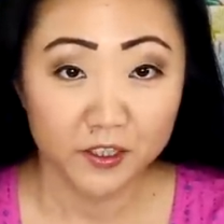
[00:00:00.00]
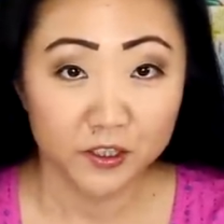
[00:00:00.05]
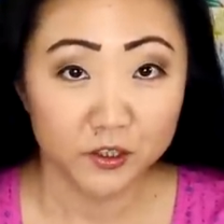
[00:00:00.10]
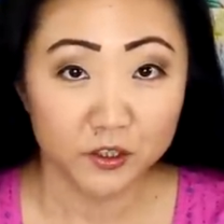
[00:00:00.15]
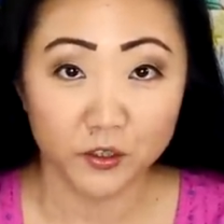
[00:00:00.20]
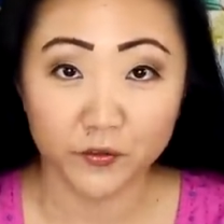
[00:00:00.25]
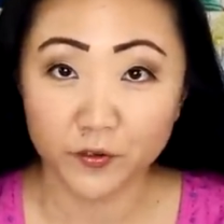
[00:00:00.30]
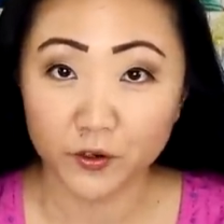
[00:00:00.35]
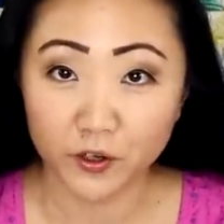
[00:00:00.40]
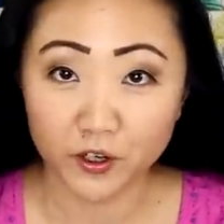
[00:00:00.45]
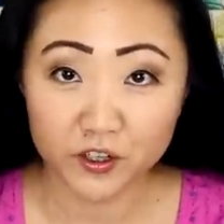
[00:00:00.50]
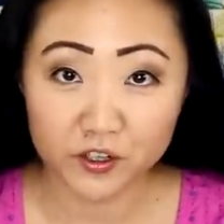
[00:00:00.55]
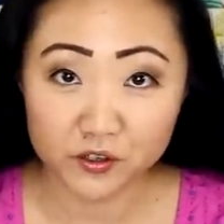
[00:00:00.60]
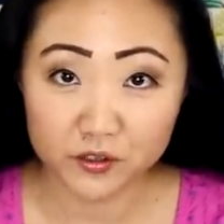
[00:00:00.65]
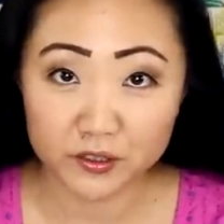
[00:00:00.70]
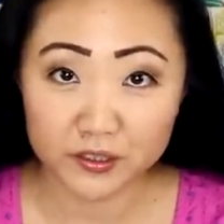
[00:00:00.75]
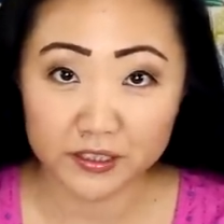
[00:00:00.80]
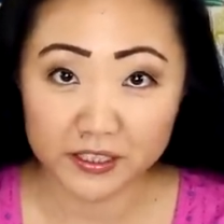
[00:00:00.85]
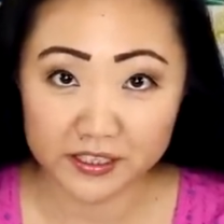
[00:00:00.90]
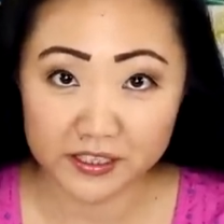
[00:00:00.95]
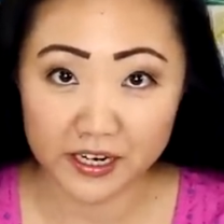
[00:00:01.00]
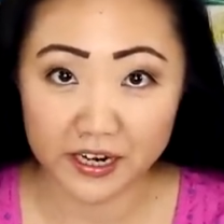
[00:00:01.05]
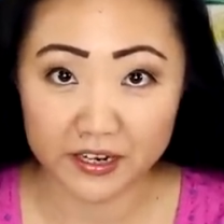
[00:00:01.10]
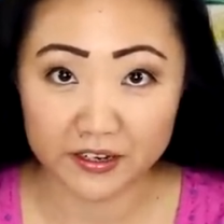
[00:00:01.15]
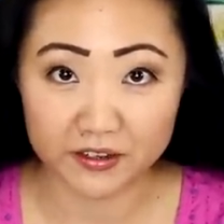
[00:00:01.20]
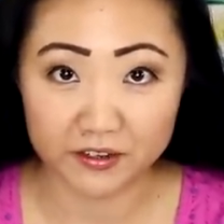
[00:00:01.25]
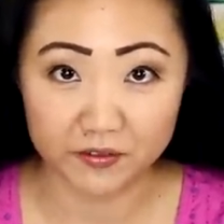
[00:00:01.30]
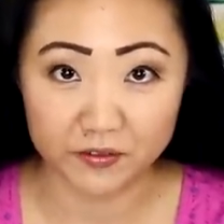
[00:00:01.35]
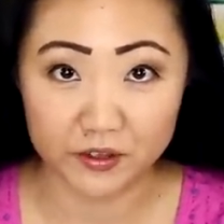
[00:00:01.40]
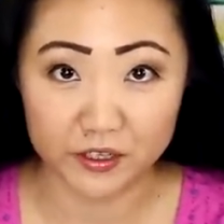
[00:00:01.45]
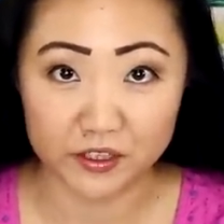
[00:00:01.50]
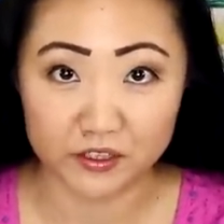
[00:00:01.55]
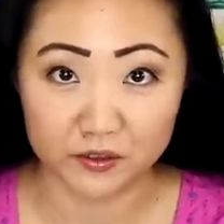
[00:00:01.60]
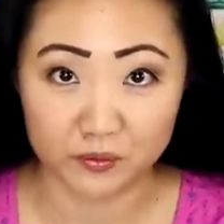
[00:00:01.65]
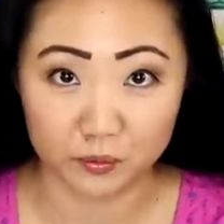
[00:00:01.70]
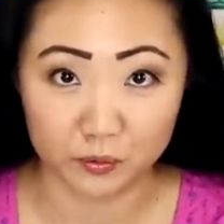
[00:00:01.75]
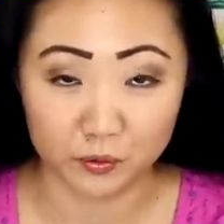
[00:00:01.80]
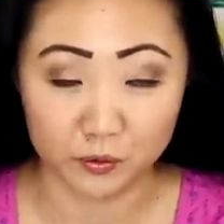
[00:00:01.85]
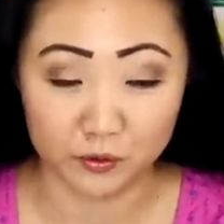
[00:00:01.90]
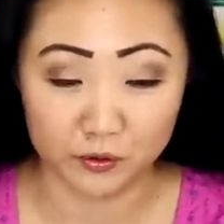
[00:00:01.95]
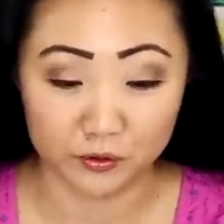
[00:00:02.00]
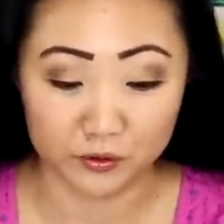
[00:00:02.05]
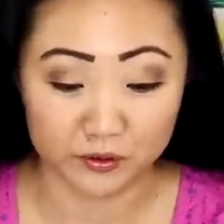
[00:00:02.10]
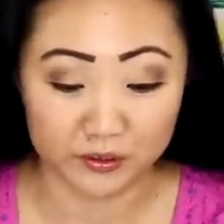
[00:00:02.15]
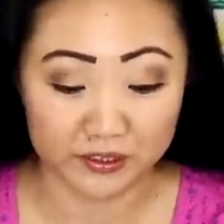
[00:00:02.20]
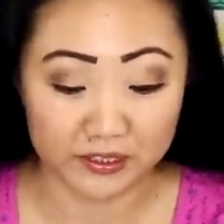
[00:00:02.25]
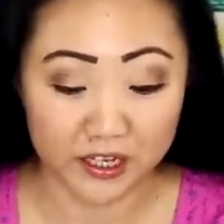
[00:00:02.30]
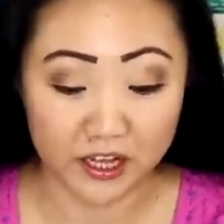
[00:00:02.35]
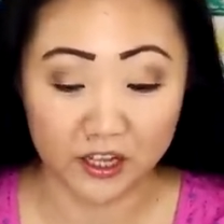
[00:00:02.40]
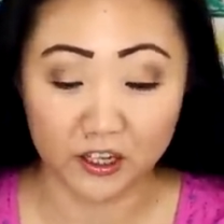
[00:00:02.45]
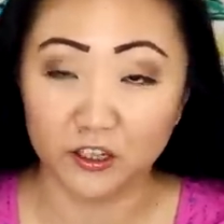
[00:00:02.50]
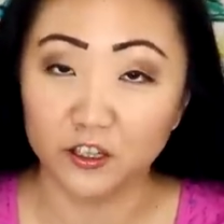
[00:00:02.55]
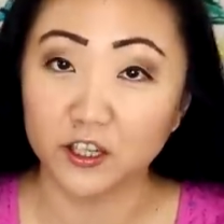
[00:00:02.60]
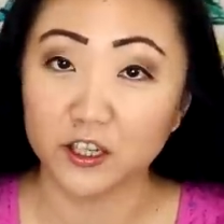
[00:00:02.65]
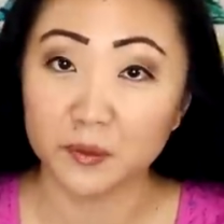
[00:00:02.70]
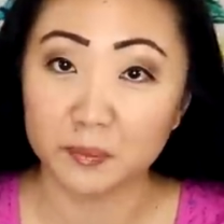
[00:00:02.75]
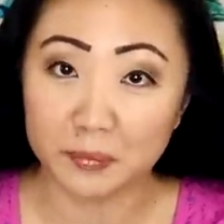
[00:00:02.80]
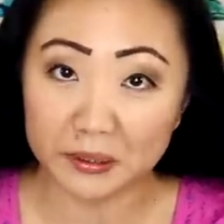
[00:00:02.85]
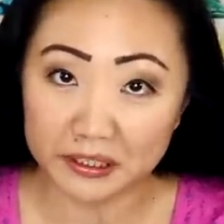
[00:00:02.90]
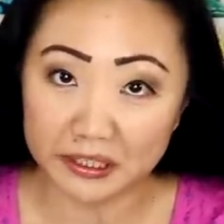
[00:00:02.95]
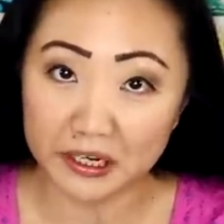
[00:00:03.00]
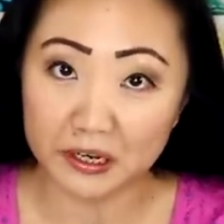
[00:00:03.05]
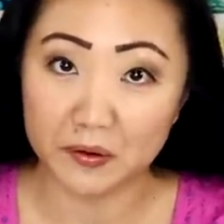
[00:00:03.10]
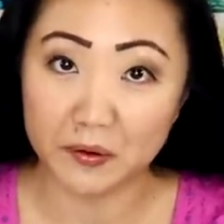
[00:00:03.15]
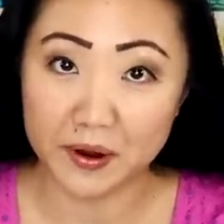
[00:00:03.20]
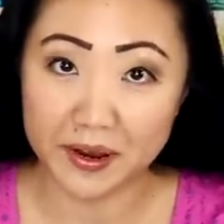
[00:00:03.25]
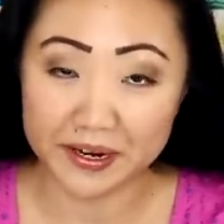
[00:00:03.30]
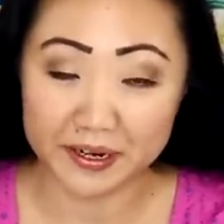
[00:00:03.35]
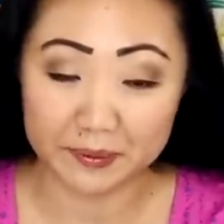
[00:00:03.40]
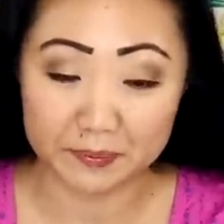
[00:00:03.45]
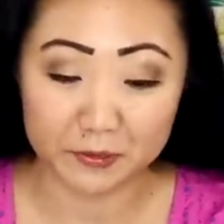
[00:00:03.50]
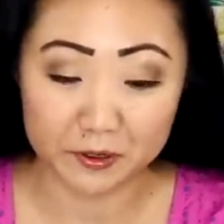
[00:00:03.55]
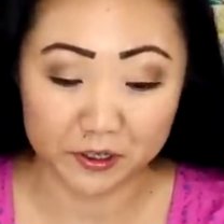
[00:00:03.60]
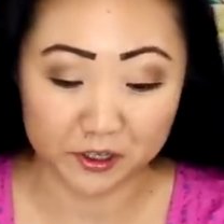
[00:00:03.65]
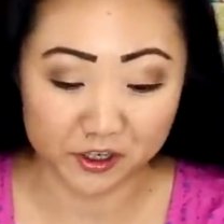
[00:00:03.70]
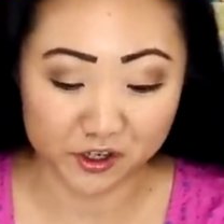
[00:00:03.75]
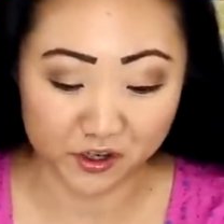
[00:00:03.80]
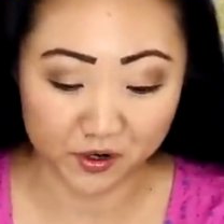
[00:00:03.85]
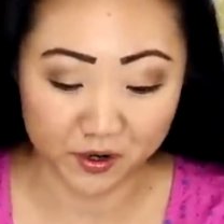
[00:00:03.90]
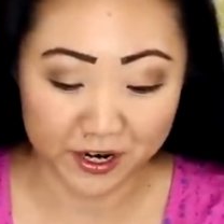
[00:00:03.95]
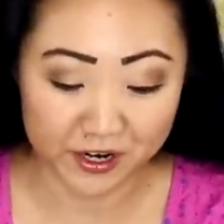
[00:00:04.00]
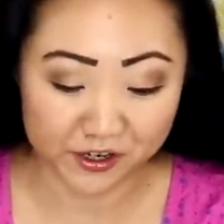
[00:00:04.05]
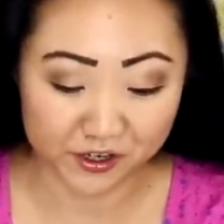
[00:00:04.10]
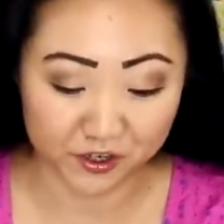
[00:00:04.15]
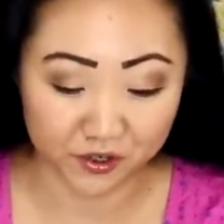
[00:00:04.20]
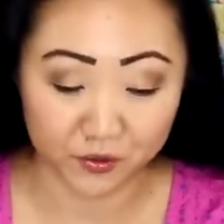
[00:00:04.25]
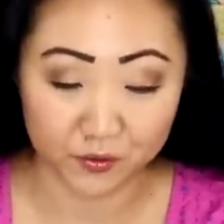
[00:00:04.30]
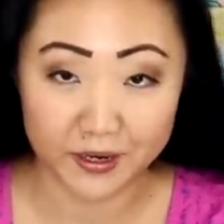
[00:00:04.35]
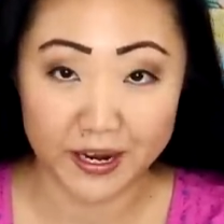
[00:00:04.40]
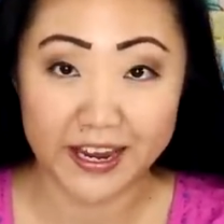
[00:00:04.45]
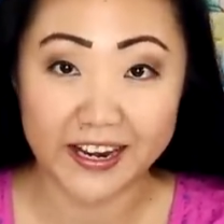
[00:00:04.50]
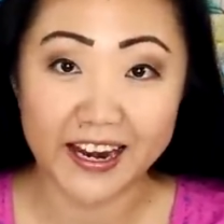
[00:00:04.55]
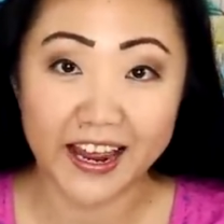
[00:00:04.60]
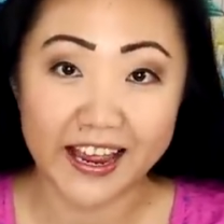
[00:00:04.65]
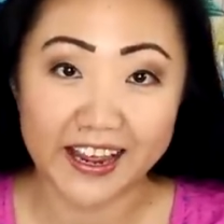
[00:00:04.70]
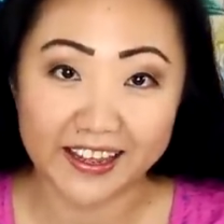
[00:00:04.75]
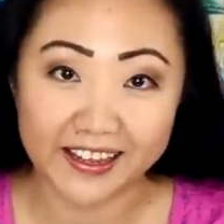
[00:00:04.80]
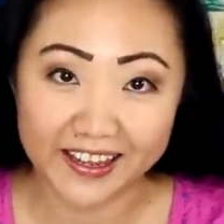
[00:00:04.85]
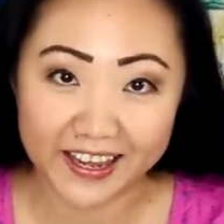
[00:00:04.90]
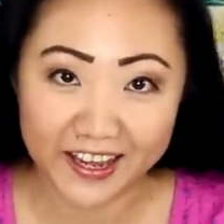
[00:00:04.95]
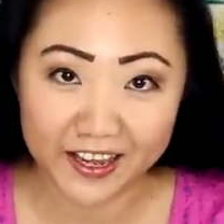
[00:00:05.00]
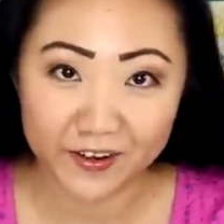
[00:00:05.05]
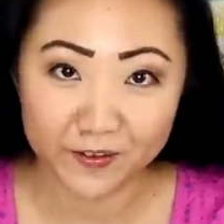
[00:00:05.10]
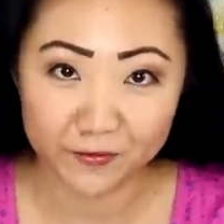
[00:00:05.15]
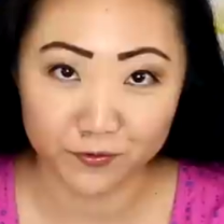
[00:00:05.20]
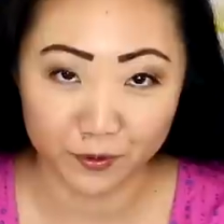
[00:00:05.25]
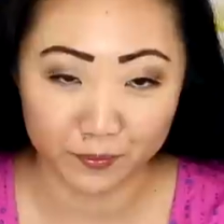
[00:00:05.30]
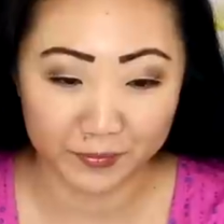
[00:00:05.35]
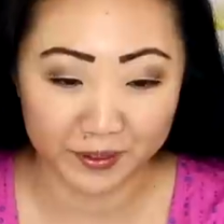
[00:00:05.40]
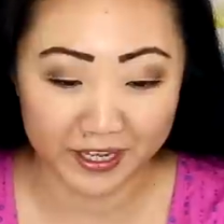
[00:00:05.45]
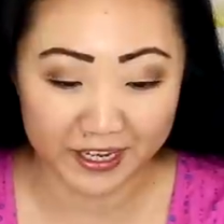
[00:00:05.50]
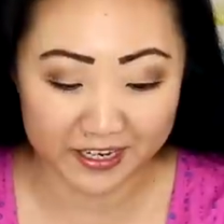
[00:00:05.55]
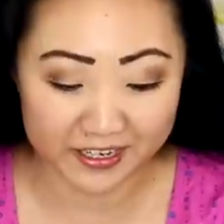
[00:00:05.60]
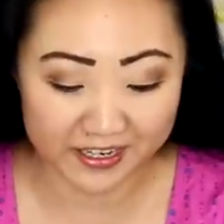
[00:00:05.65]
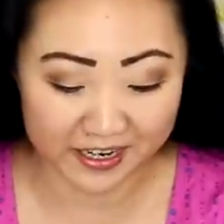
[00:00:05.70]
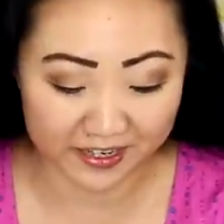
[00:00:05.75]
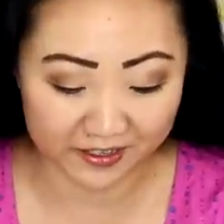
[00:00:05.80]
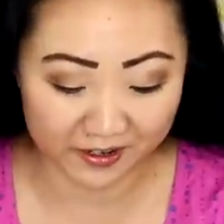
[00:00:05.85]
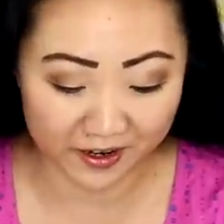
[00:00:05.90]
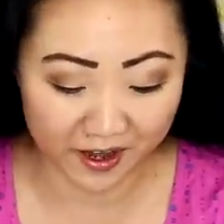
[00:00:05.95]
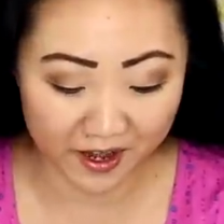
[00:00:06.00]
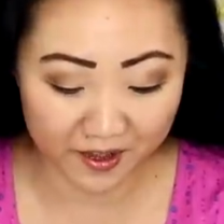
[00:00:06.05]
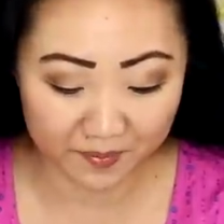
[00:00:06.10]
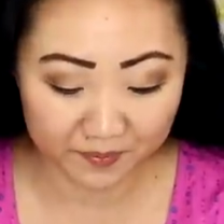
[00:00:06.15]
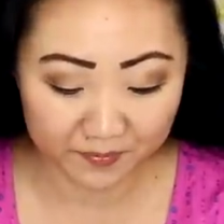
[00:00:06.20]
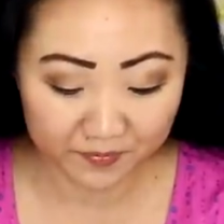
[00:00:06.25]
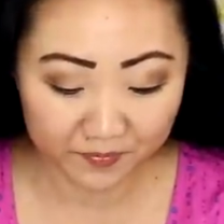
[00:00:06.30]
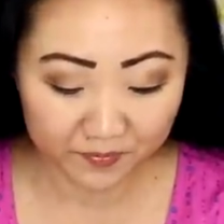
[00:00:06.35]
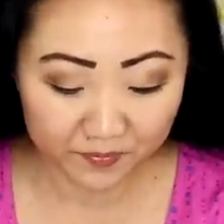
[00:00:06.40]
So if you're interested in any of these rulers, look below and I'm gonna try to create a kit from kit.com